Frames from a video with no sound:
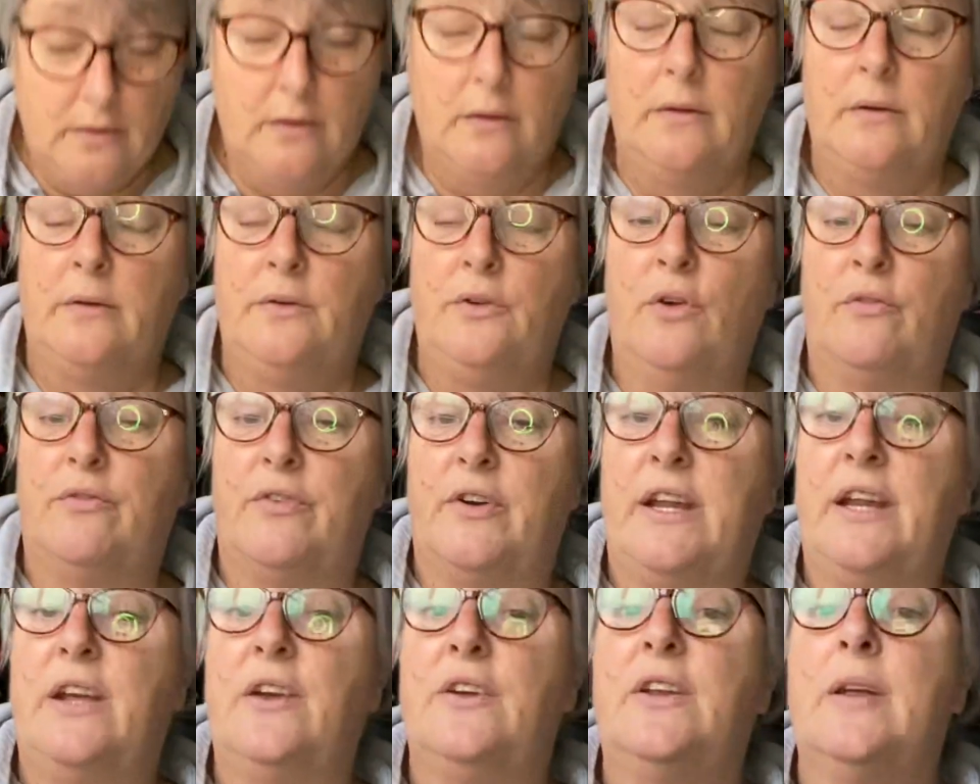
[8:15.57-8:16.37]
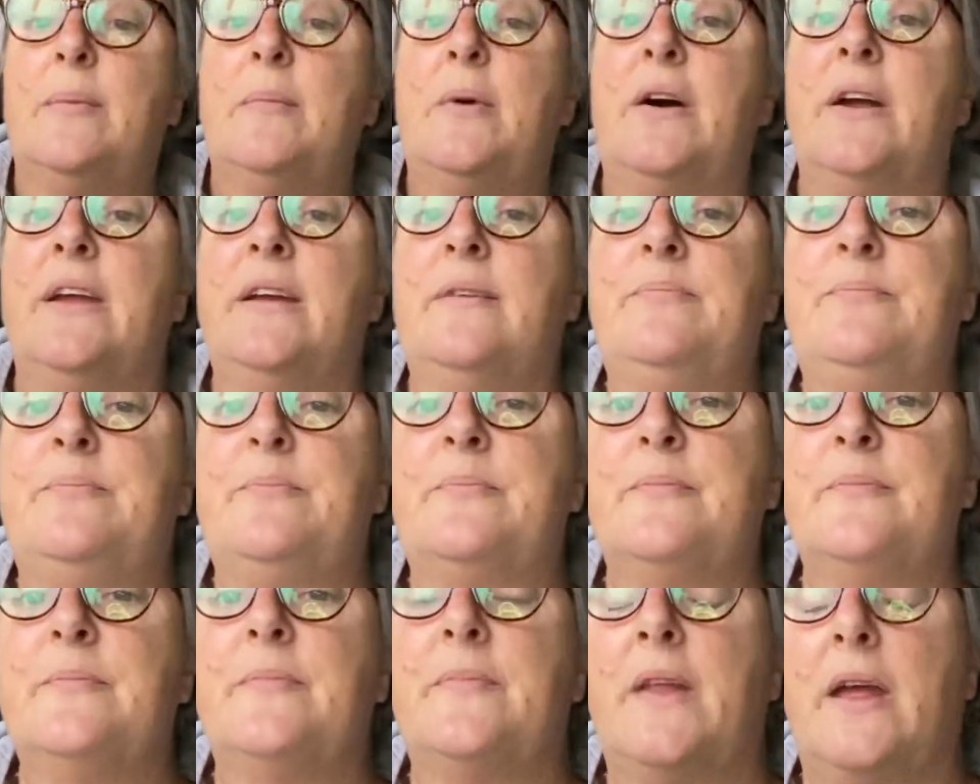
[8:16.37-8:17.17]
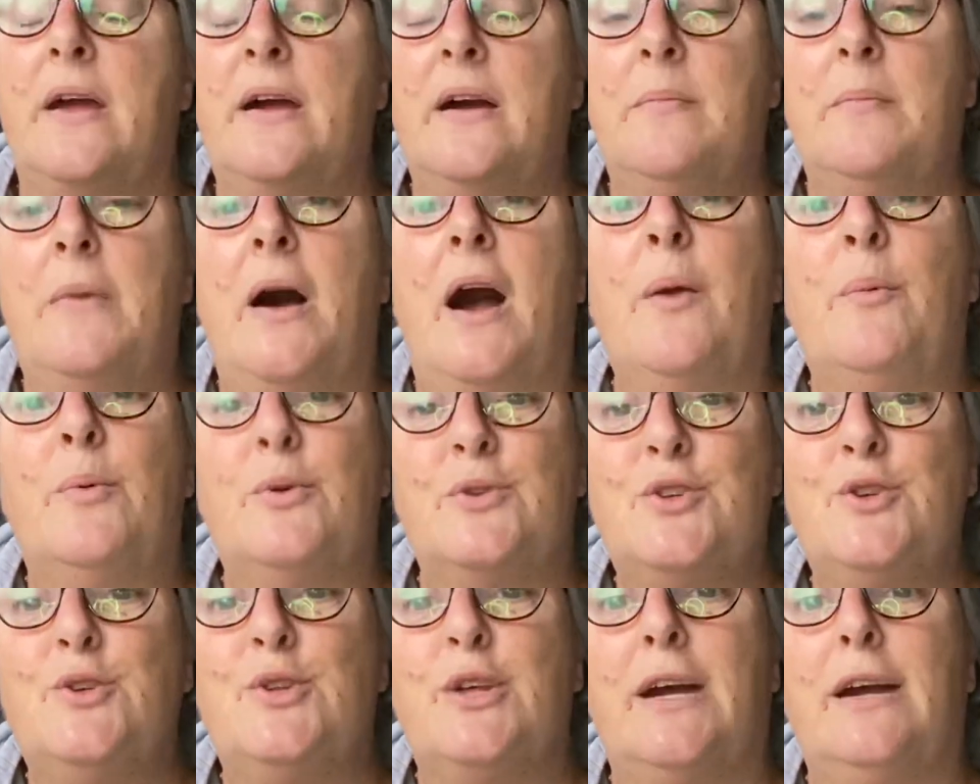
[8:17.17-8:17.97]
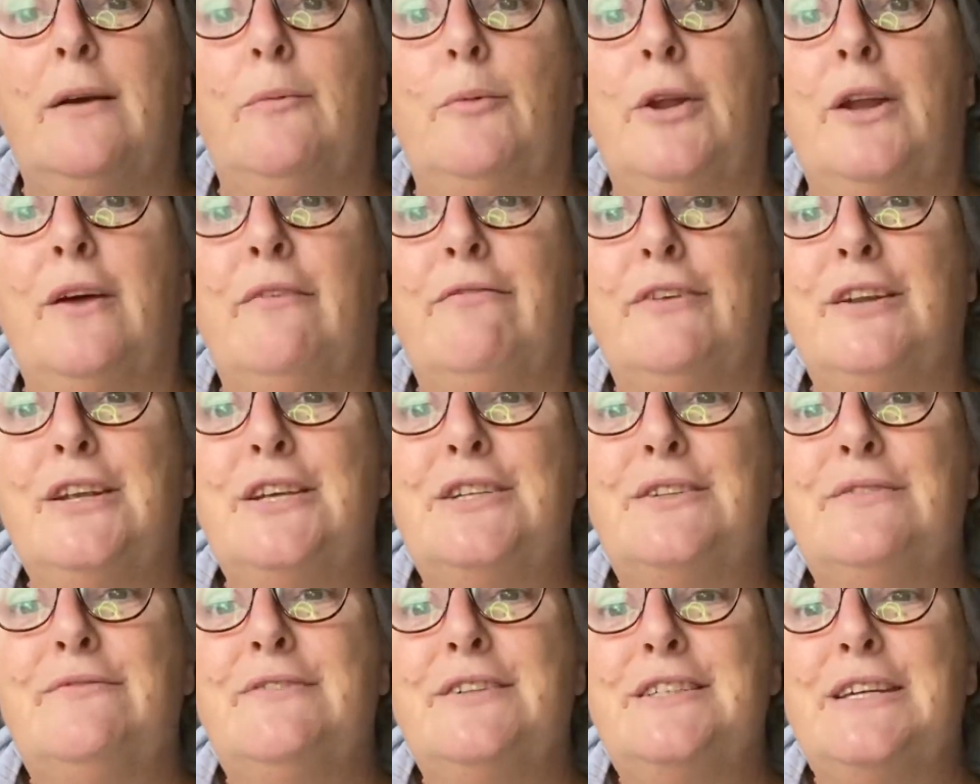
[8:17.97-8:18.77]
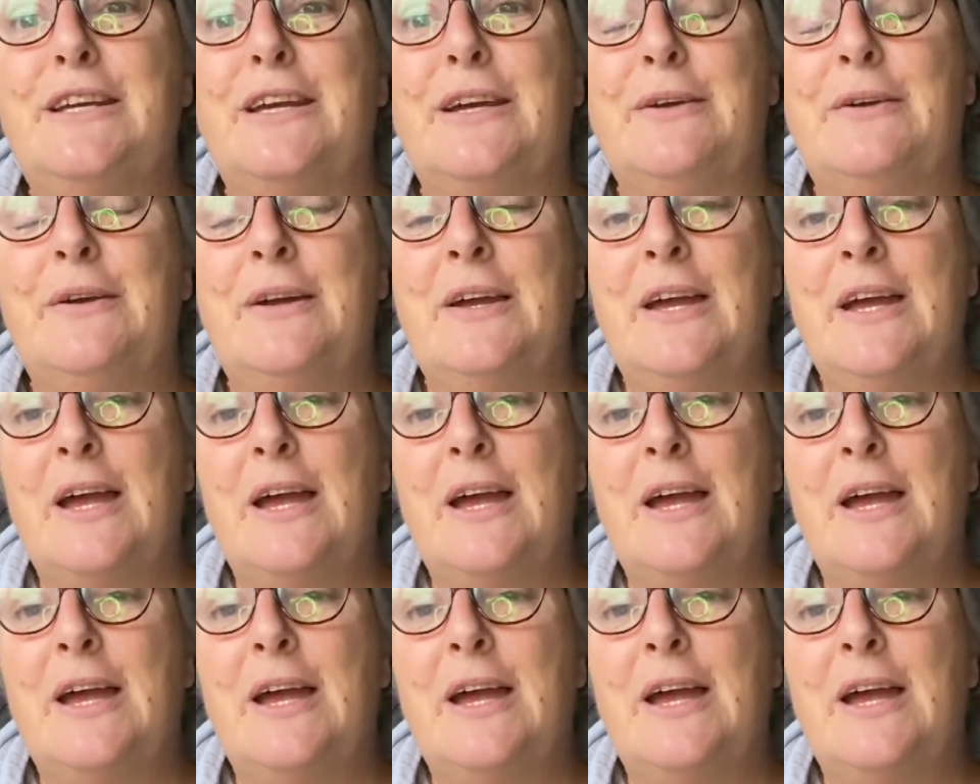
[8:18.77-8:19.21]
Not very good, am I? I will do that when I finish the video.